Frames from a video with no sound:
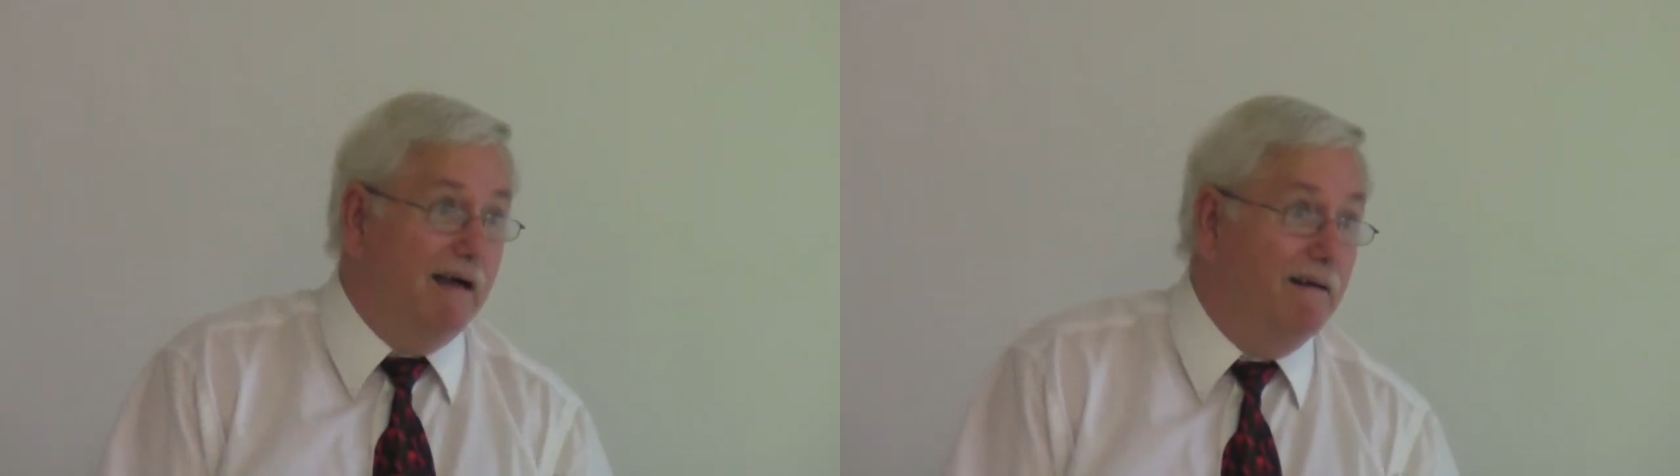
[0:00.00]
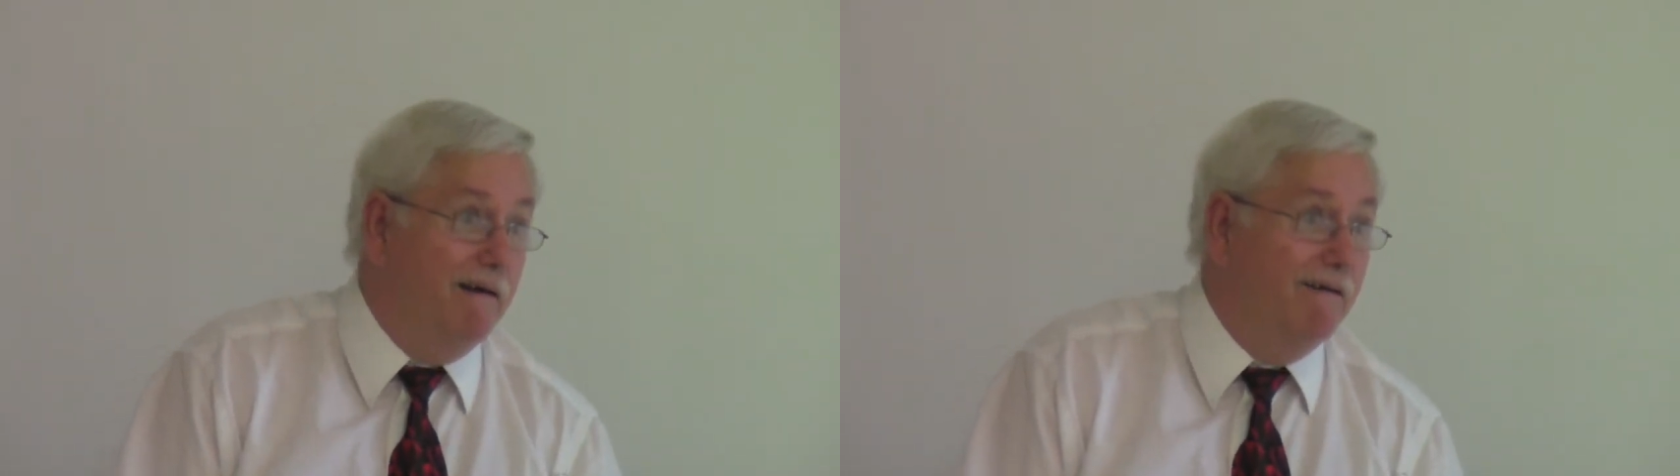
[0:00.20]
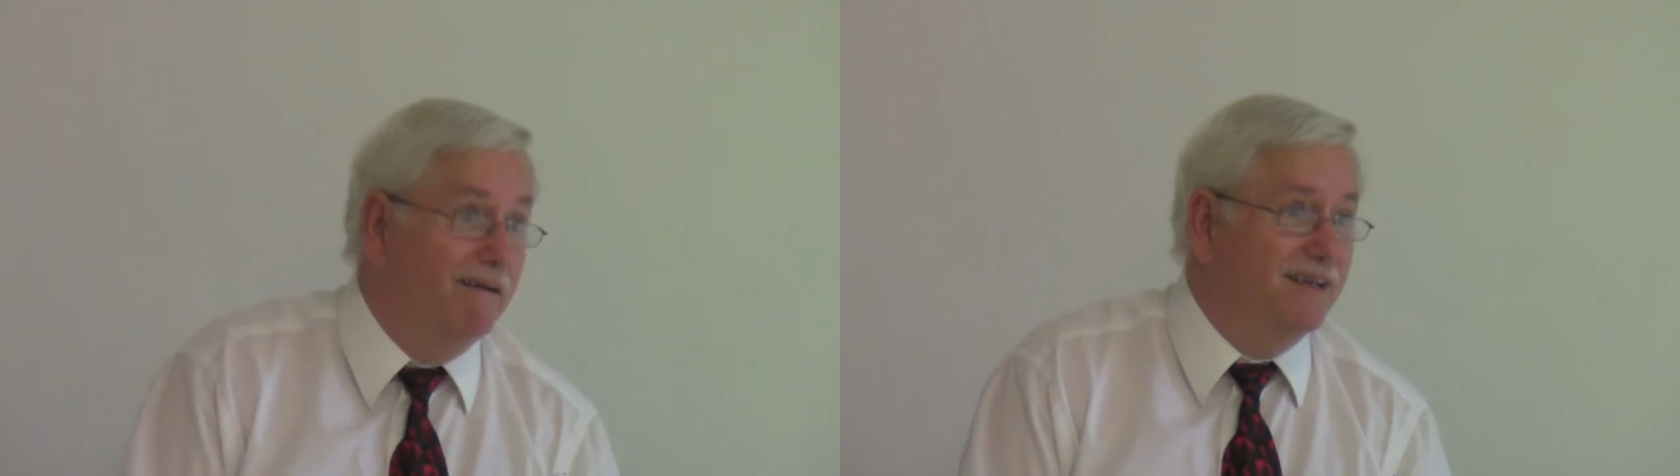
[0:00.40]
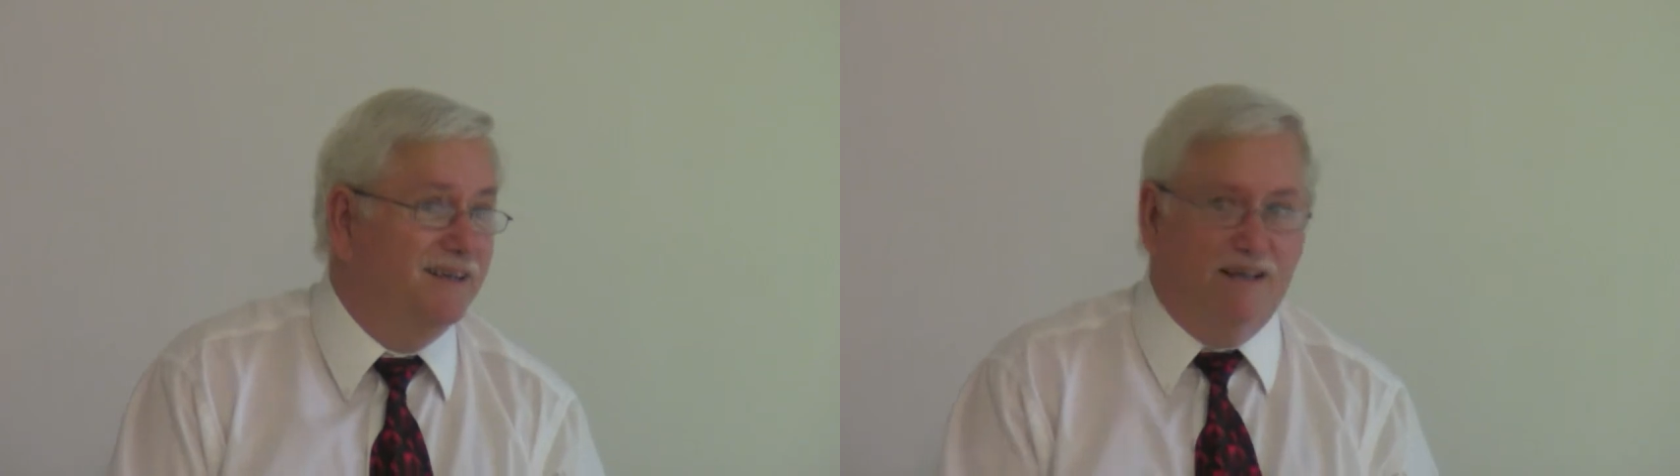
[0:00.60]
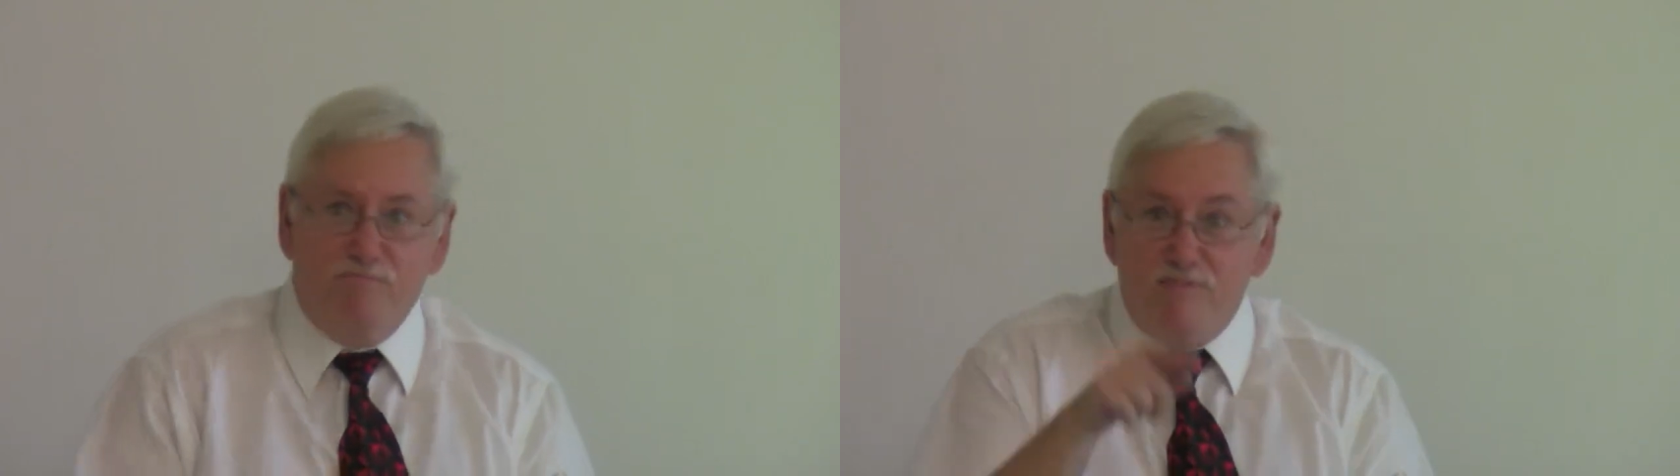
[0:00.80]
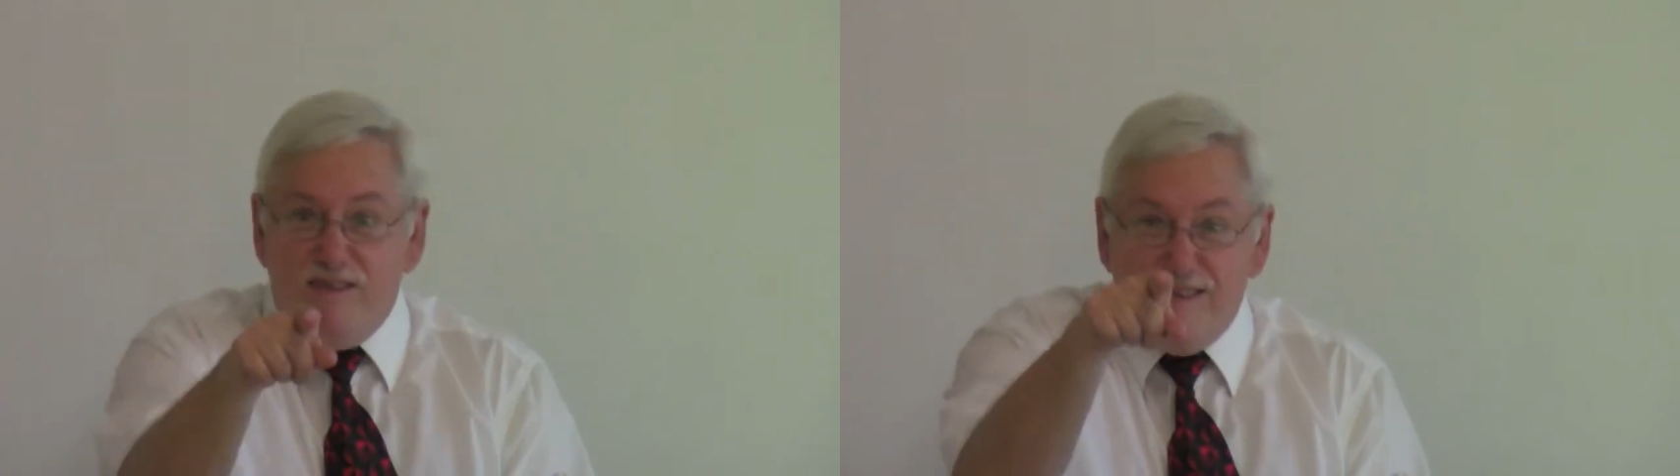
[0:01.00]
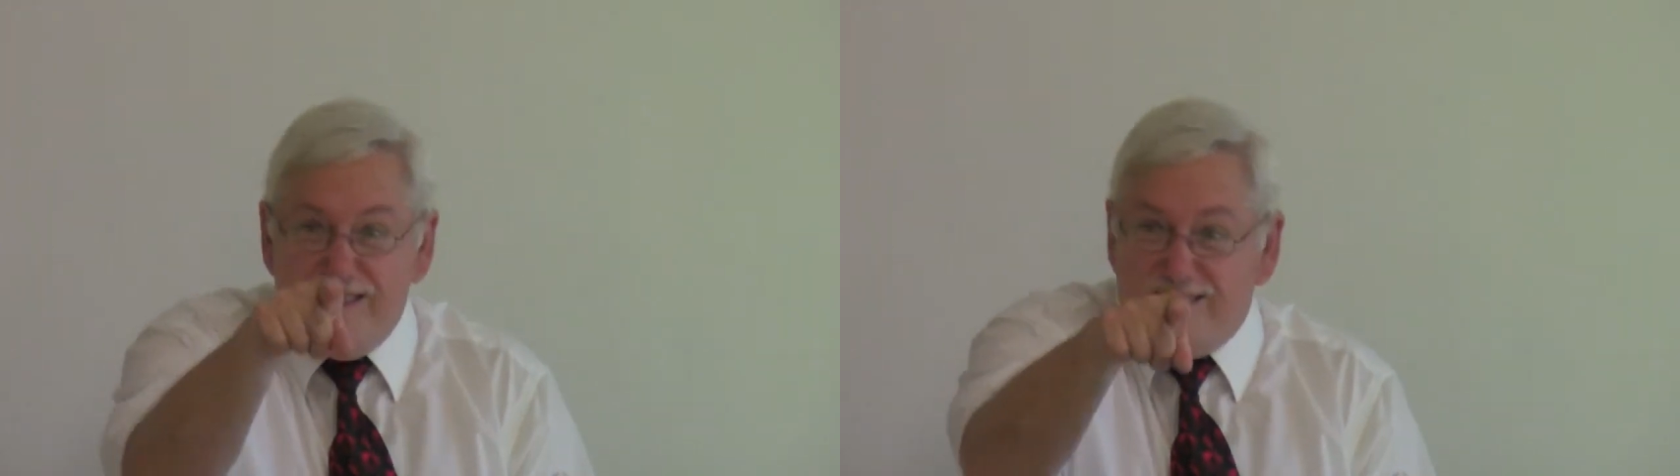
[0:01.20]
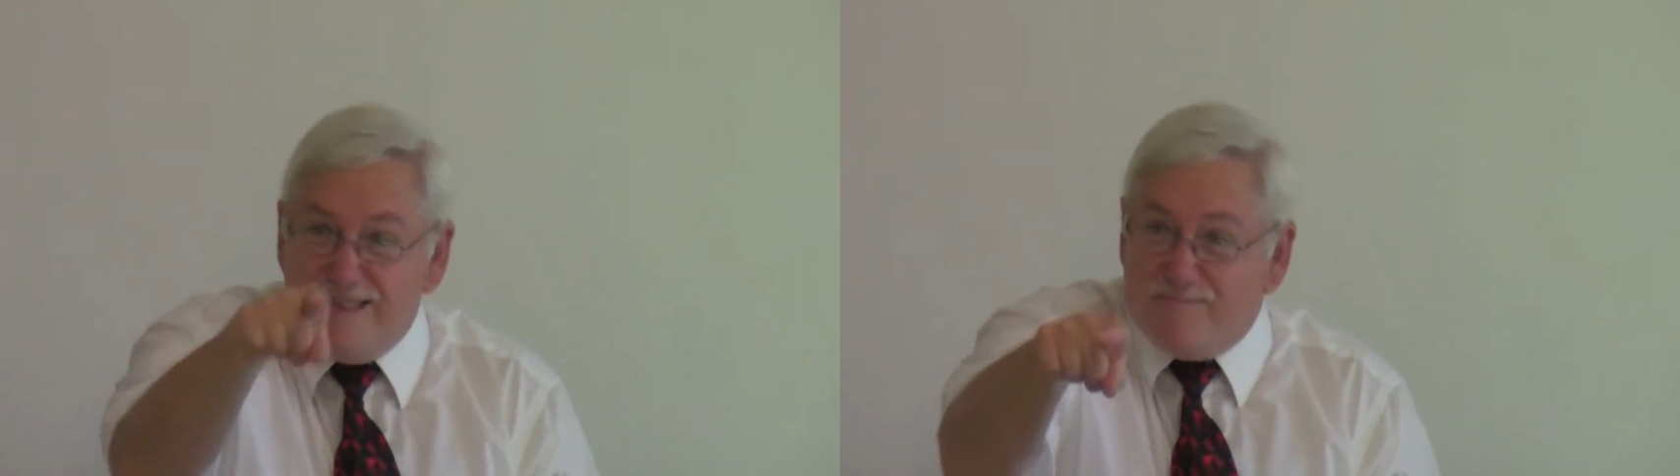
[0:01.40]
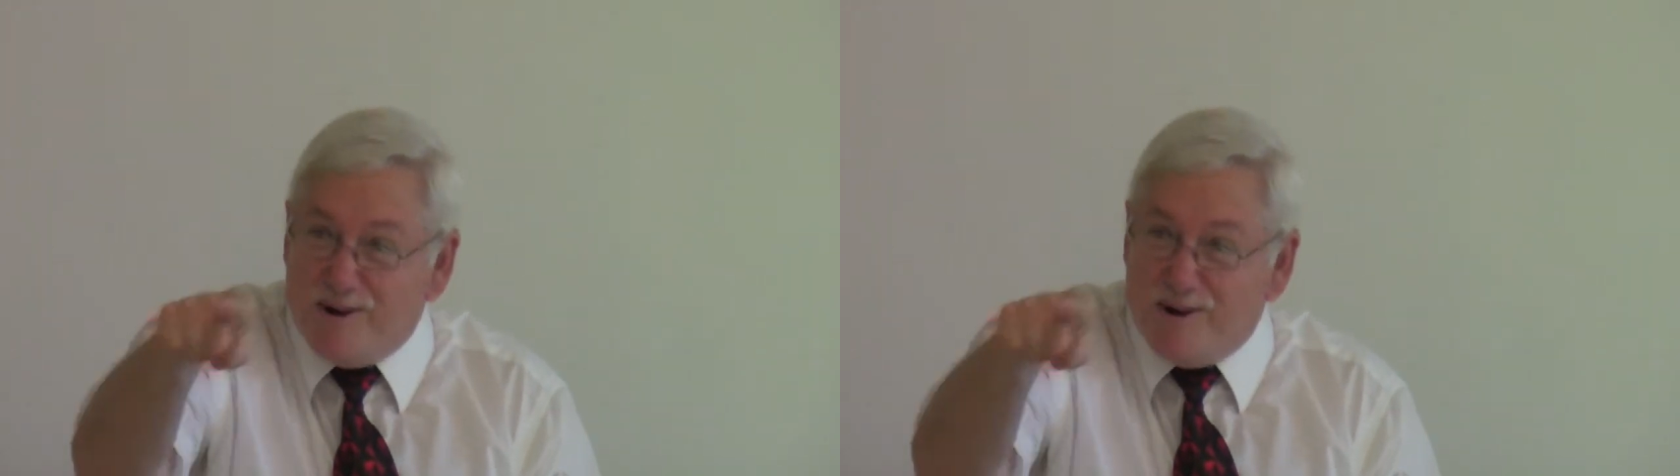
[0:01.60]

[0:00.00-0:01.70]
I know and